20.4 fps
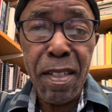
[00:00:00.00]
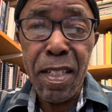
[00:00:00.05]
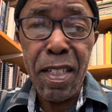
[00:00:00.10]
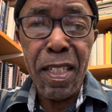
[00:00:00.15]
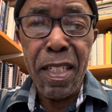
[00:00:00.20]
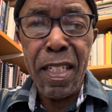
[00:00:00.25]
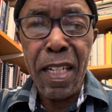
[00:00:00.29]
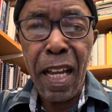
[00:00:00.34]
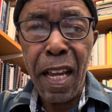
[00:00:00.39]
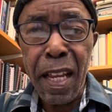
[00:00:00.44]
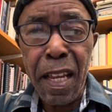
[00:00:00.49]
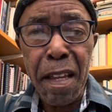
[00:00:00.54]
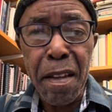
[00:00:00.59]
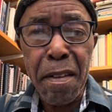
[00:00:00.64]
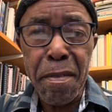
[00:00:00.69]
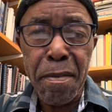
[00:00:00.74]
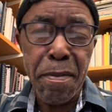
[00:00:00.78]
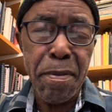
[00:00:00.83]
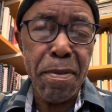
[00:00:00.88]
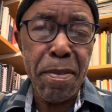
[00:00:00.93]

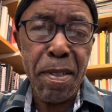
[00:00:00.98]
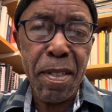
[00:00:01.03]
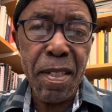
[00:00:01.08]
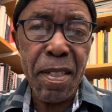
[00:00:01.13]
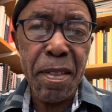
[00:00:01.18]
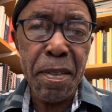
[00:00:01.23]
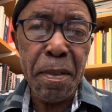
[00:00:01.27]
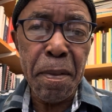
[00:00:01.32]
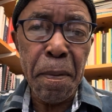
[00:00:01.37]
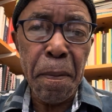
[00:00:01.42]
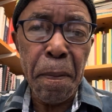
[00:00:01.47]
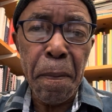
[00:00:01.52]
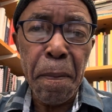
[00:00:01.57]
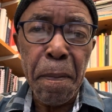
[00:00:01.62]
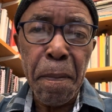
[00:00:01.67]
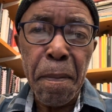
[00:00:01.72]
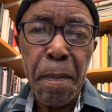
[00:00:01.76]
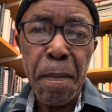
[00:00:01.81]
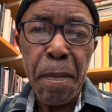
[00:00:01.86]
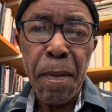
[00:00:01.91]
naive.
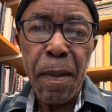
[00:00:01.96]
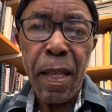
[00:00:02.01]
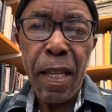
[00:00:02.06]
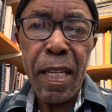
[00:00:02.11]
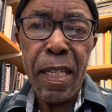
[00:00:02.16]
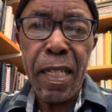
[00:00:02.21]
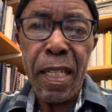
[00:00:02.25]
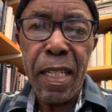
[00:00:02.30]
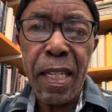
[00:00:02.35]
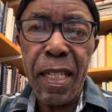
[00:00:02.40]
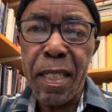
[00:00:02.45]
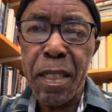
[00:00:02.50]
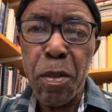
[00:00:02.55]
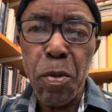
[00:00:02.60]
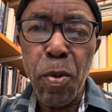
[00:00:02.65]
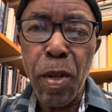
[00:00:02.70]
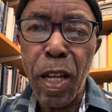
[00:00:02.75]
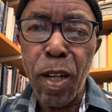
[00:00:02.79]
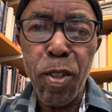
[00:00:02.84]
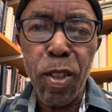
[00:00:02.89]
And yet
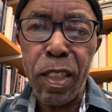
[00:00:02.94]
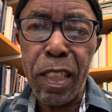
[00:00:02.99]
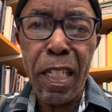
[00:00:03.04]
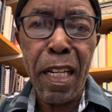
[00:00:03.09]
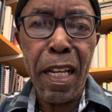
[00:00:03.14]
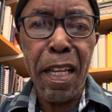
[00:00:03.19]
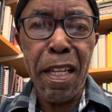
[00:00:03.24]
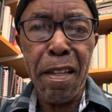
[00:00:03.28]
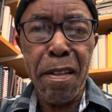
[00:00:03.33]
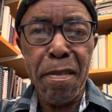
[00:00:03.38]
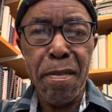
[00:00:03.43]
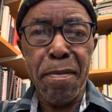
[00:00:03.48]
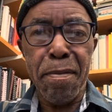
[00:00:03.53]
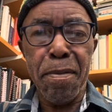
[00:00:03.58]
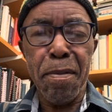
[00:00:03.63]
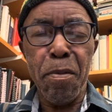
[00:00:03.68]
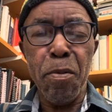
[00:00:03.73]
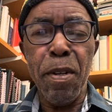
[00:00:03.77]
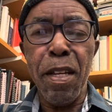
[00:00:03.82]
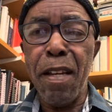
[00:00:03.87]
we are not naive.
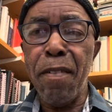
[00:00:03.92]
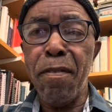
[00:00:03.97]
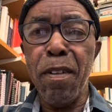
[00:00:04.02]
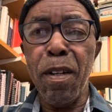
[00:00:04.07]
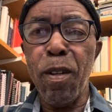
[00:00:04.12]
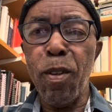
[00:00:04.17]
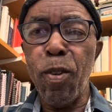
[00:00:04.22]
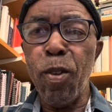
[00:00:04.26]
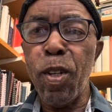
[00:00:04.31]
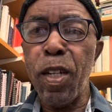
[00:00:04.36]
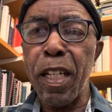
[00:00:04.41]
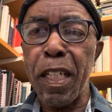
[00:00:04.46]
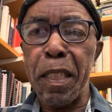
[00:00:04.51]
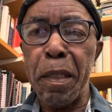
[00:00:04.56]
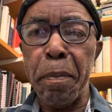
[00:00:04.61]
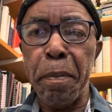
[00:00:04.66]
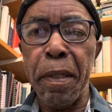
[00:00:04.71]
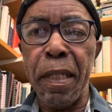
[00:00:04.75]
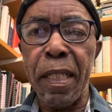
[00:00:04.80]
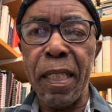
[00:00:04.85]
We have our own
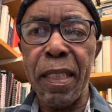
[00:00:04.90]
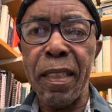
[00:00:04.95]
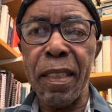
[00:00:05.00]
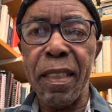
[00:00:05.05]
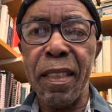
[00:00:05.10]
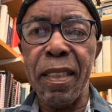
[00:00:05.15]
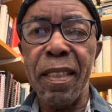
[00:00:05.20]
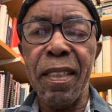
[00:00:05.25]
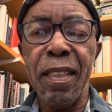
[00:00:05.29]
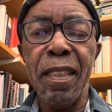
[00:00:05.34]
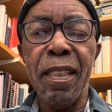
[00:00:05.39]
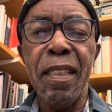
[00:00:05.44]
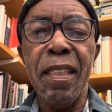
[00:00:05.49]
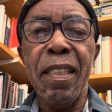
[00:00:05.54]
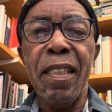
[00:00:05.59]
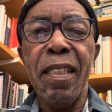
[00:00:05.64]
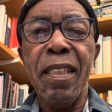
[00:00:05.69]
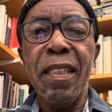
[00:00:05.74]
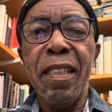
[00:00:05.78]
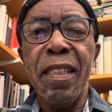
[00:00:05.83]
experience,
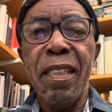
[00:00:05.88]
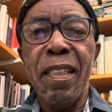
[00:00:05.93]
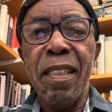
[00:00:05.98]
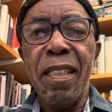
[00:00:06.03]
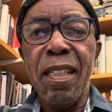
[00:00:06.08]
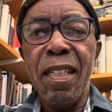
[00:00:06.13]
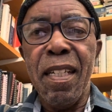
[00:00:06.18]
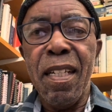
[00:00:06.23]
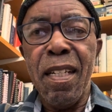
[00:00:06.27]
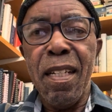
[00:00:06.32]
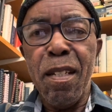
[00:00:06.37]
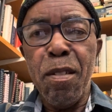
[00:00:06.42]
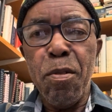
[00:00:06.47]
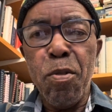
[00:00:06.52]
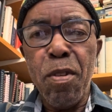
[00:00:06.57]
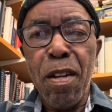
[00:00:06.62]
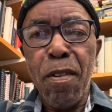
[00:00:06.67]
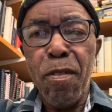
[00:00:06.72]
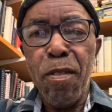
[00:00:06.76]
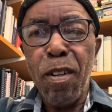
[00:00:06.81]

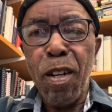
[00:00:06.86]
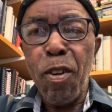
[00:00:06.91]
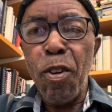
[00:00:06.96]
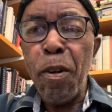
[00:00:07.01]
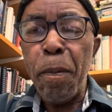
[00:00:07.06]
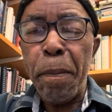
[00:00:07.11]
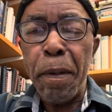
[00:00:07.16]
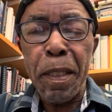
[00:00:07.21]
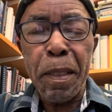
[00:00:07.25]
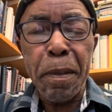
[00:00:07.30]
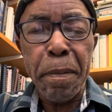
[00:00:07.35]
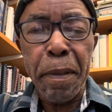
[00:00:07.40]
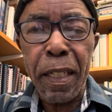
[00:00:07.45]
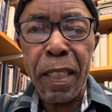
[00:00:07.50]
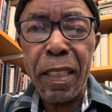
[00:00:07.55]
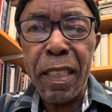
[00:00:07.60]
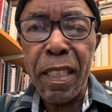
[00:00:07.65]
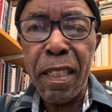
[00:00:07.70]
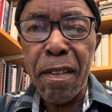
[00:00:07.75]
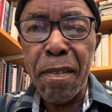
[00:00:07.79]
we have our own
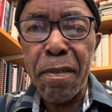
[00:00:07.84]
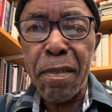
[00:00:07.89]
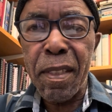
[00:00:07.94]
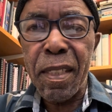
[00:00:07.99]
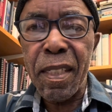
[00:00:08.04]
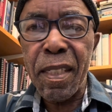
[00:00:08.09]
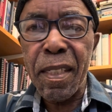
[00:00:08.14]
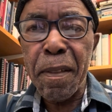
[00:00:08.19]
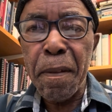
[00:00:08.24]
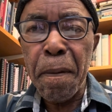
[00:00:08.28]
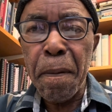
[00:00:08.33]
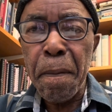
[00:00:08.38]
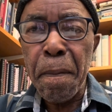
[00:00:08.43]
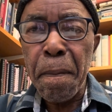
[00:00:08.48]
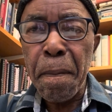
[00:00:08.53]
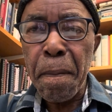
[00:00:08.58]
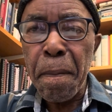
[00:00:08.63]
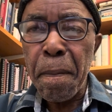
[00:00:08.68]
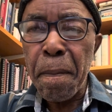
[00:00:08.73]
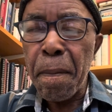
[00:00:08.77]
perspectives.
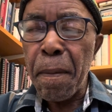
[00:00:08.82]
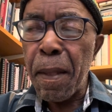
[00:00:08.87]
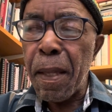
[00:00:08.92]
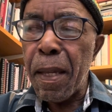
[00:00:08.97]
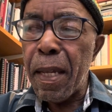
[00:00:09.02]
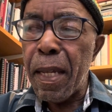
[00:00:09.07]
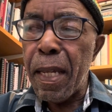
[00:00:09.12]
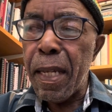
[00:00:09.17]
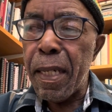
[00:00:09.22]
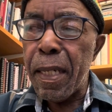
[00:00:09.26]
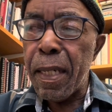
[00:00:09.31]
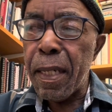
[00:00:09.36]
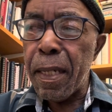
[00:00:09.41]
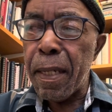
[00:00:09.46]
And